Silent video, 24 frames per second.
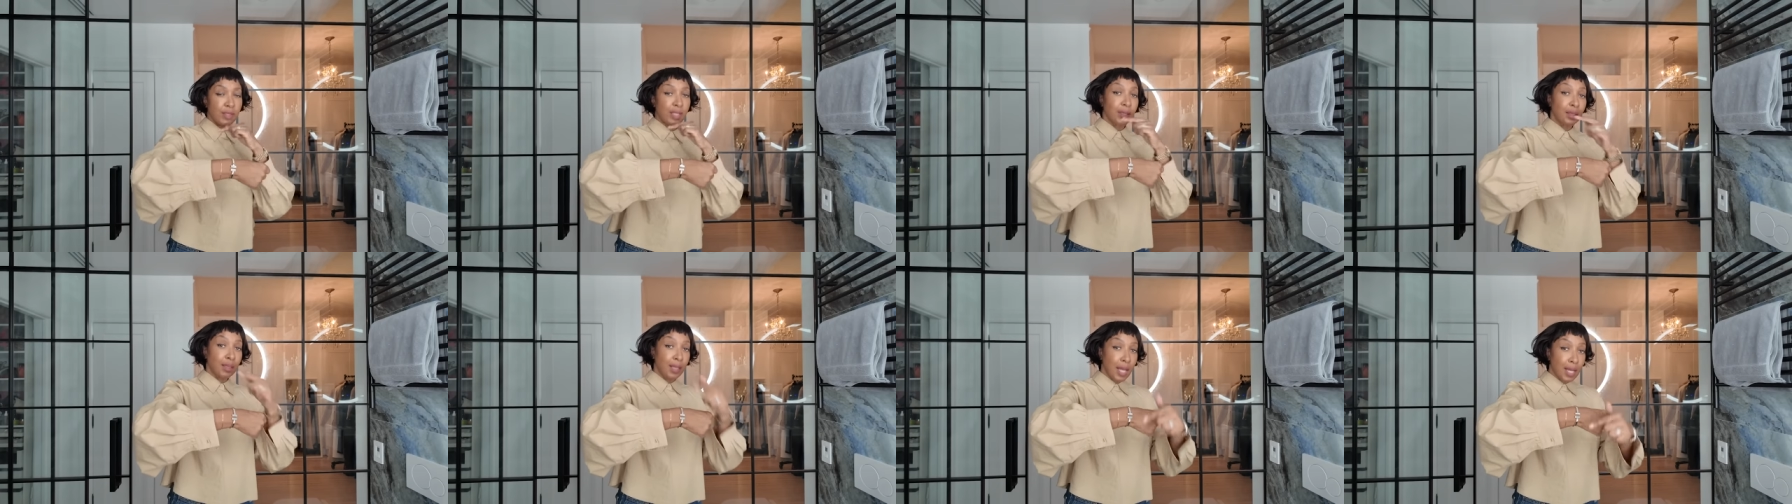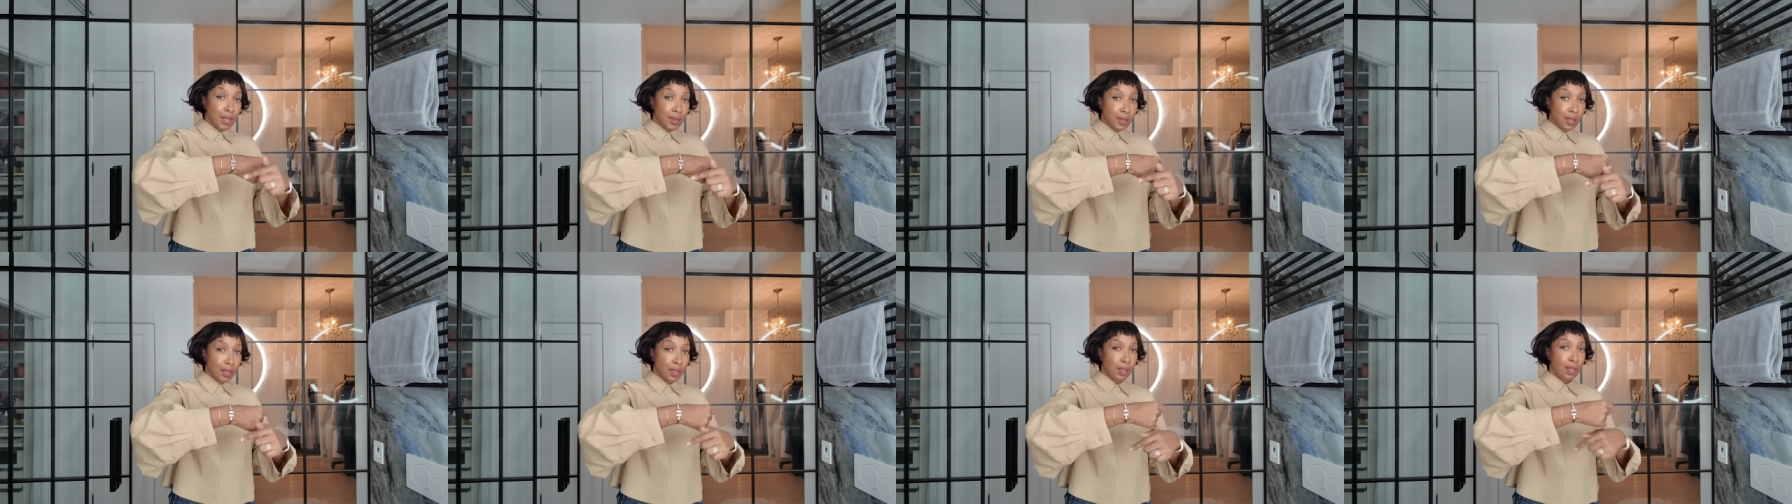
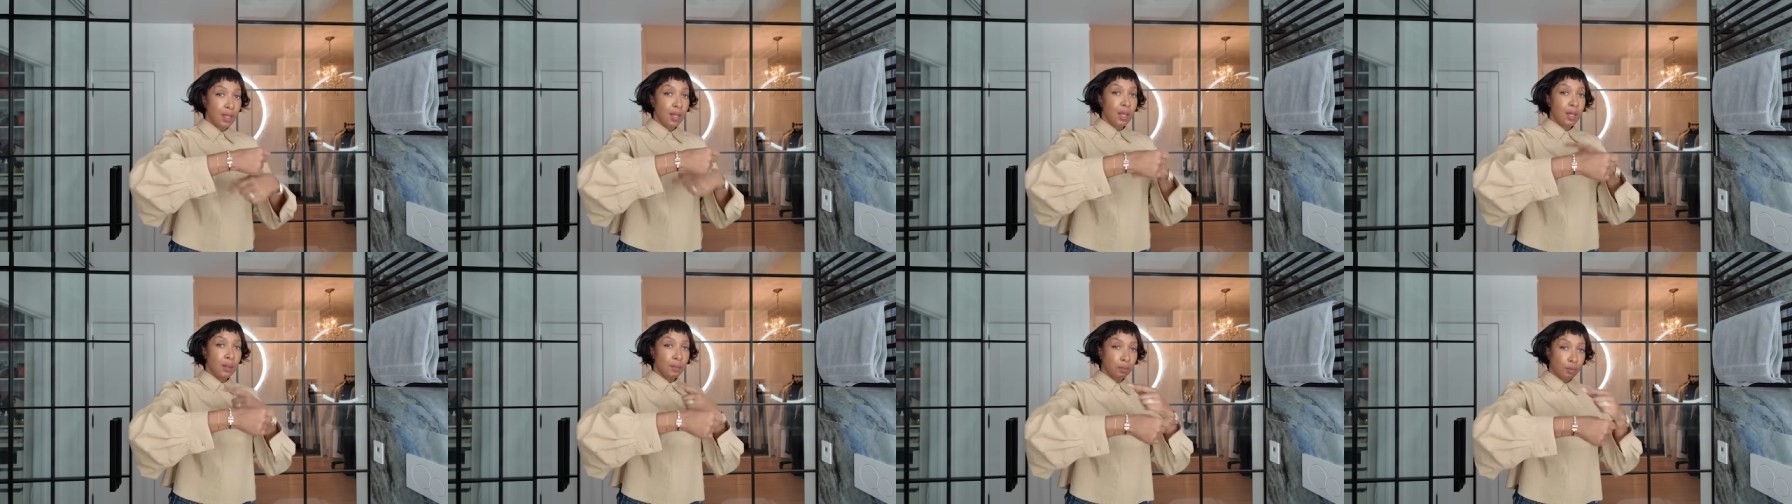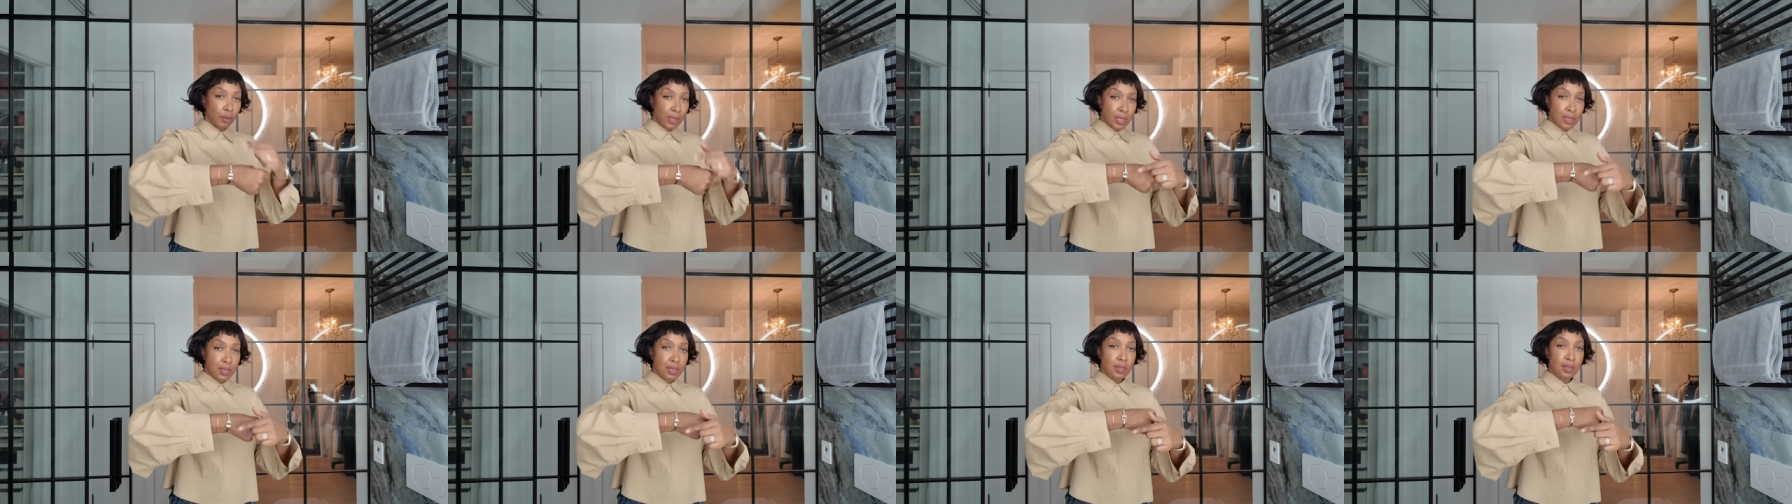leather
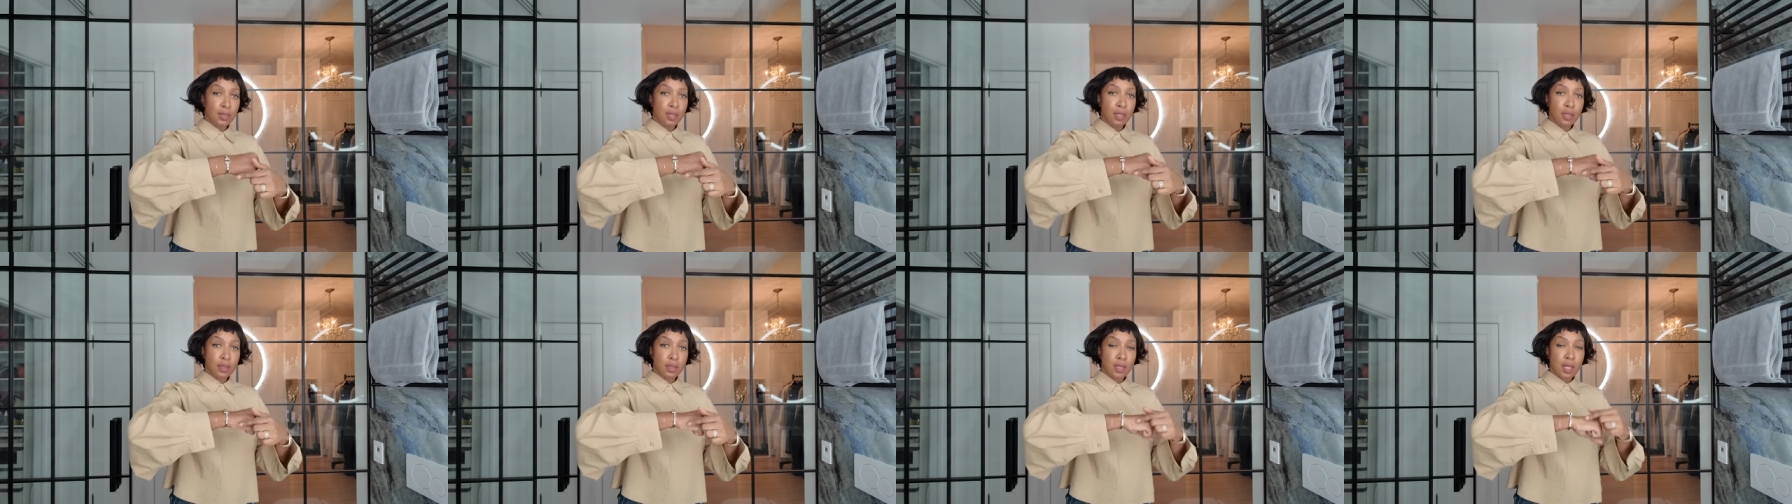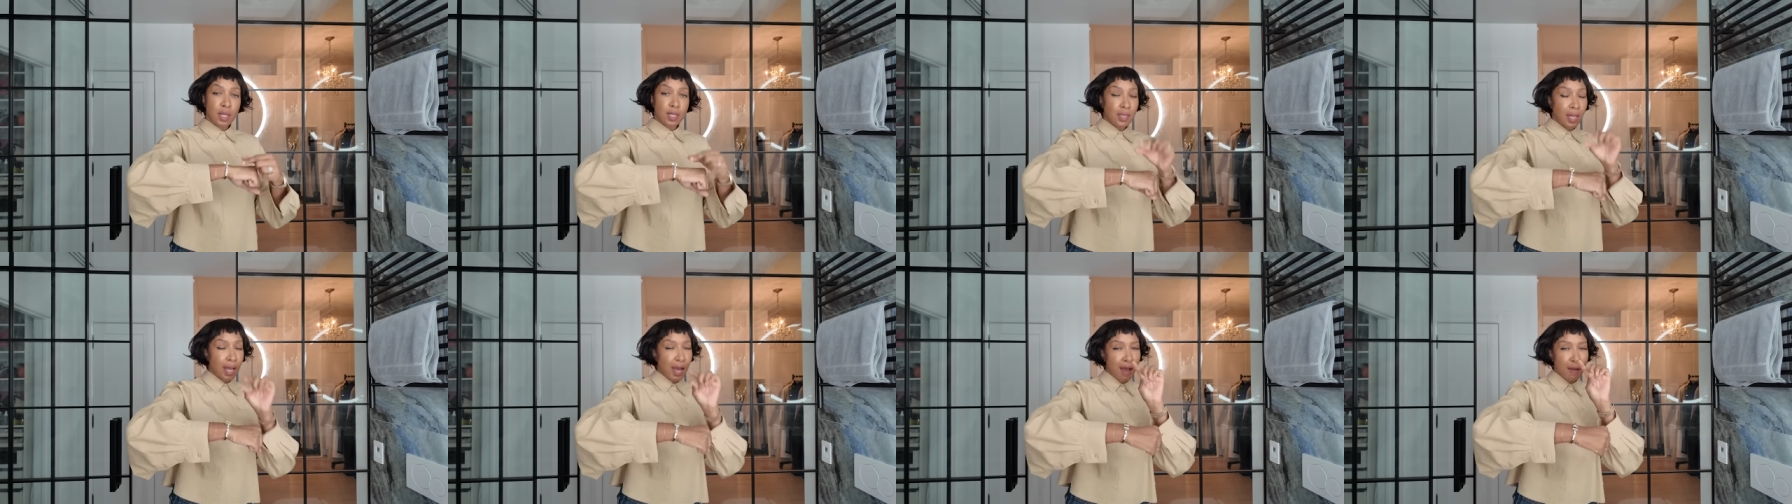bracelets
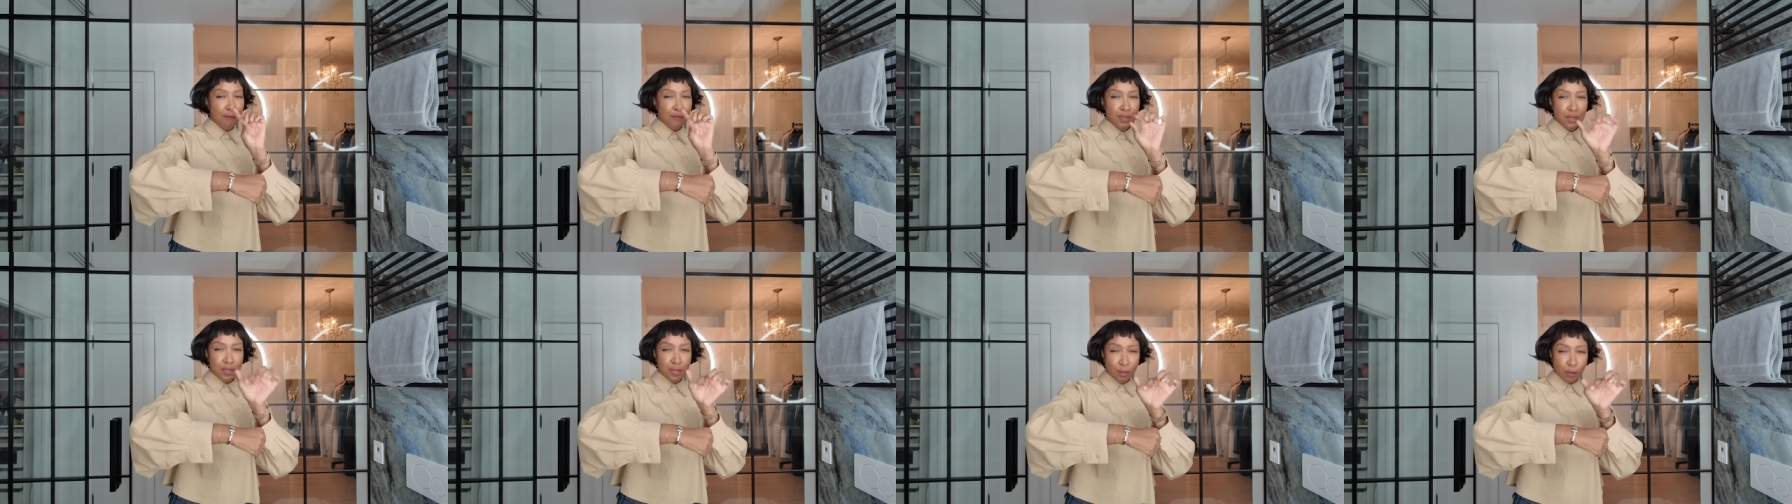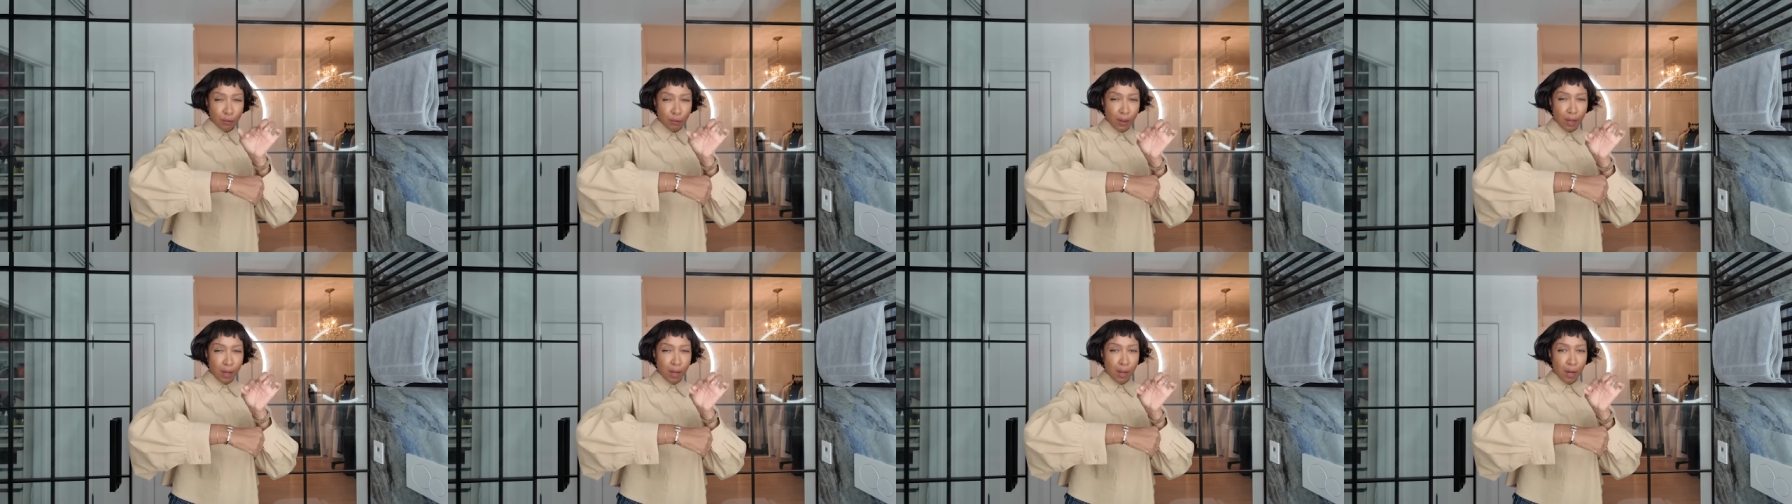that have
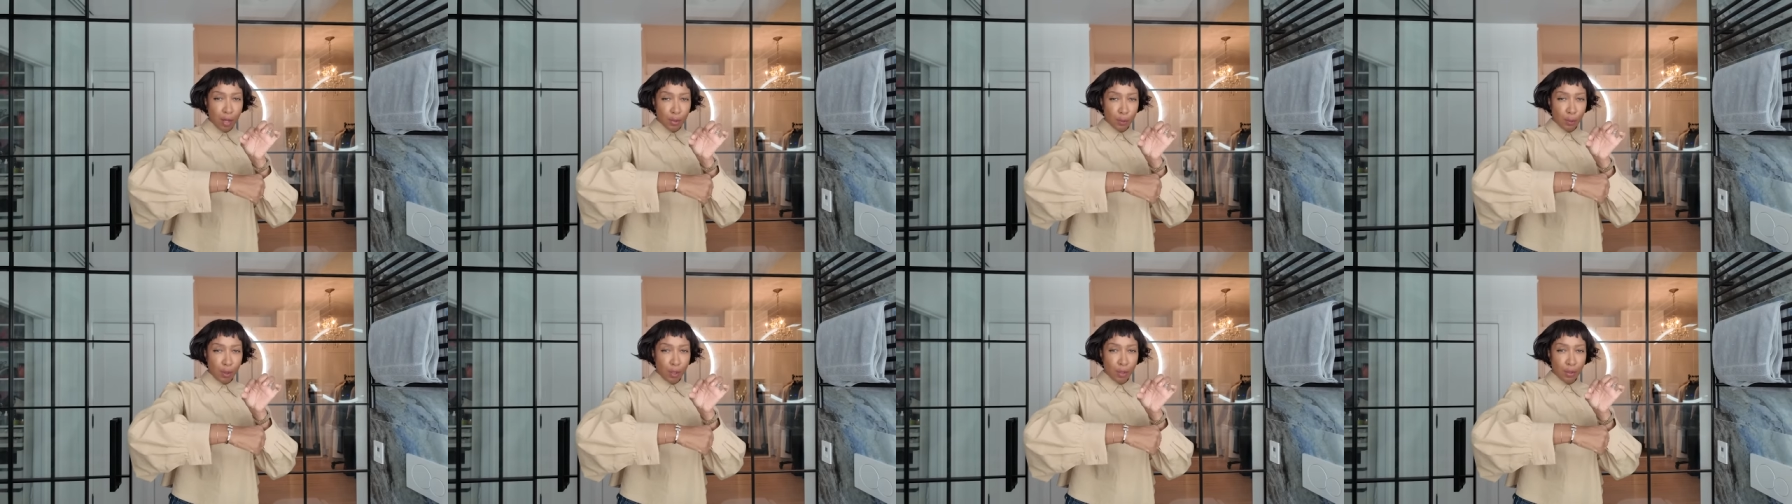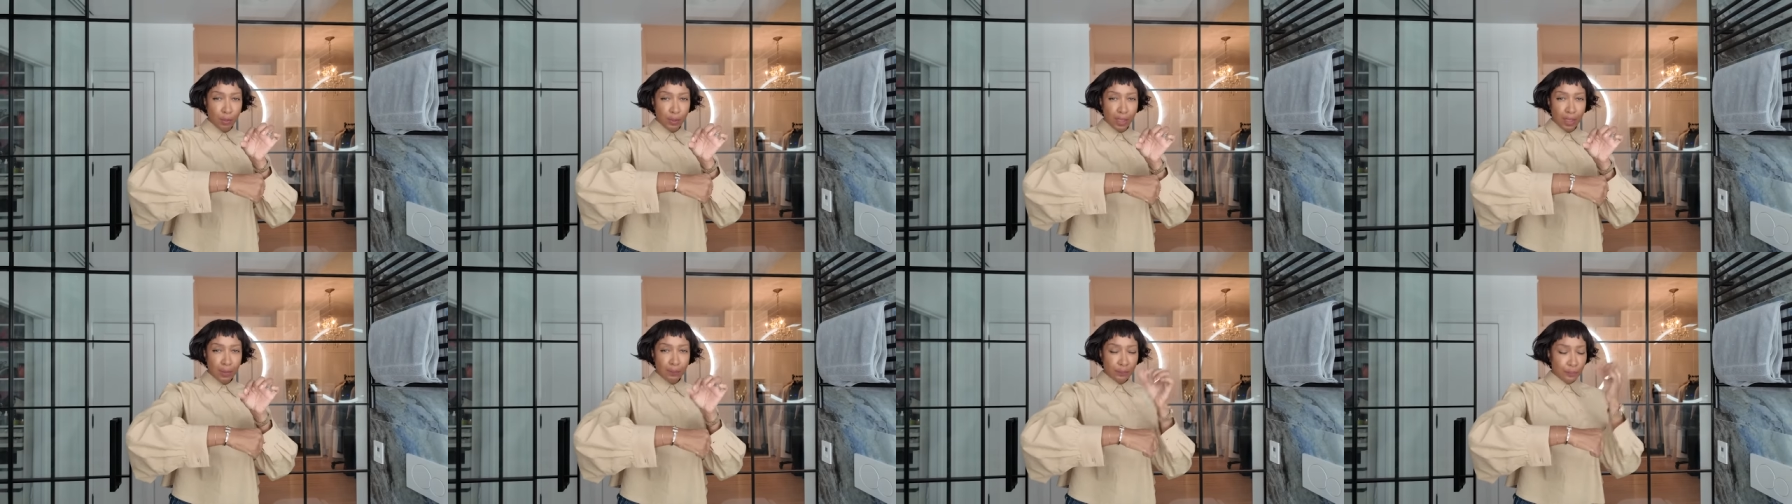silver hardware
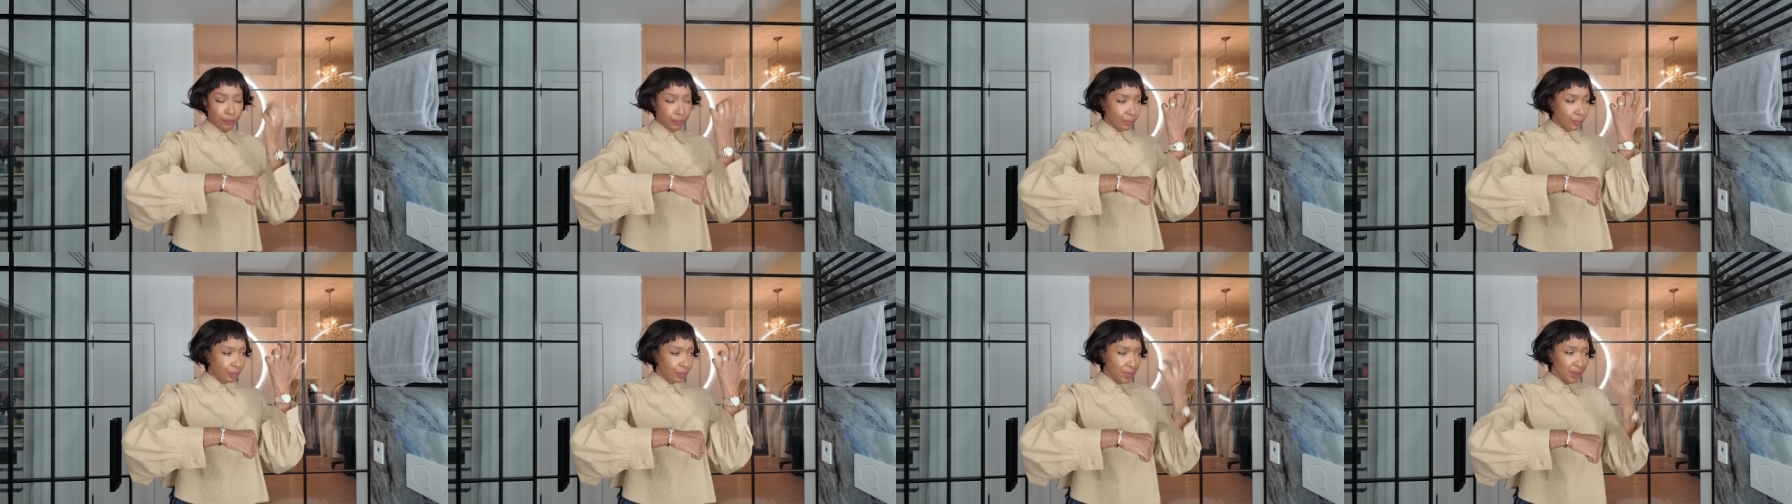on it.